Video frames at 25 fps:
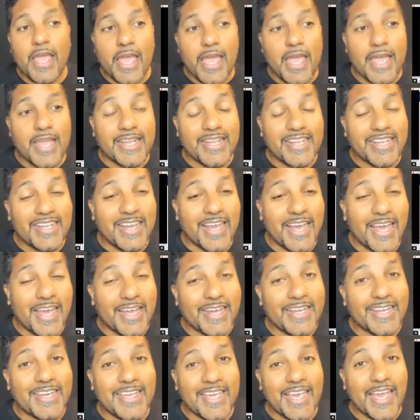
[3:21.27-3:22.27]
And
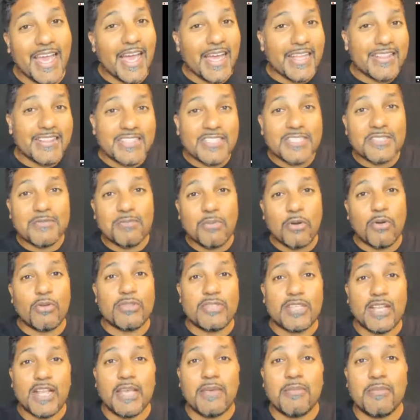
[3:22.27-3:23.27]
he had this
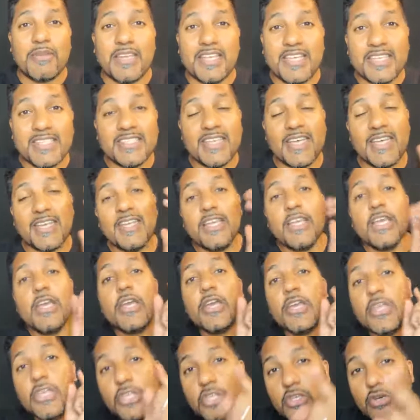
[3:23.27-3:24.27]
bold claim, and he said,
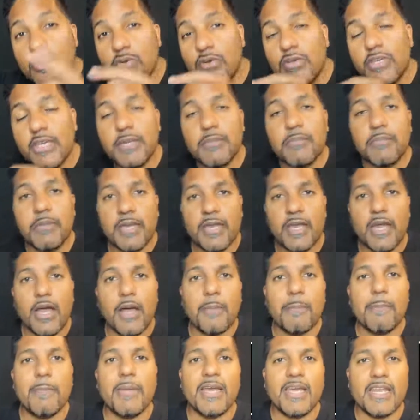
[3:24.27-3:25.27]
you can
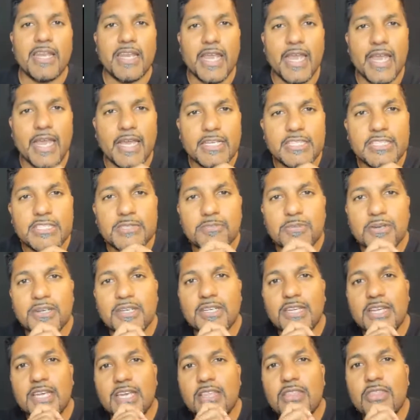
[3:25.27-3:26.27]
become an
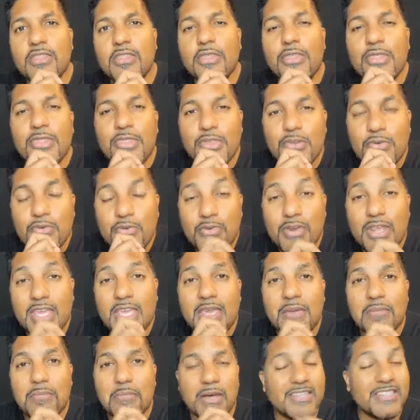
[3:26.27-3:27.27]
expert in
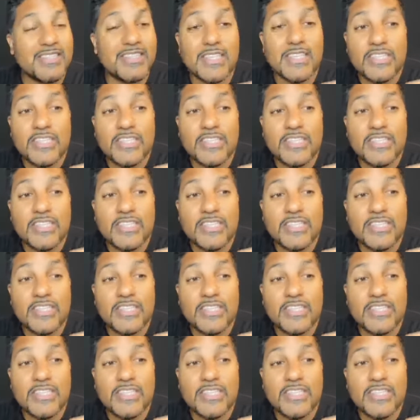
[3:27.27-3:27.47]
3 months.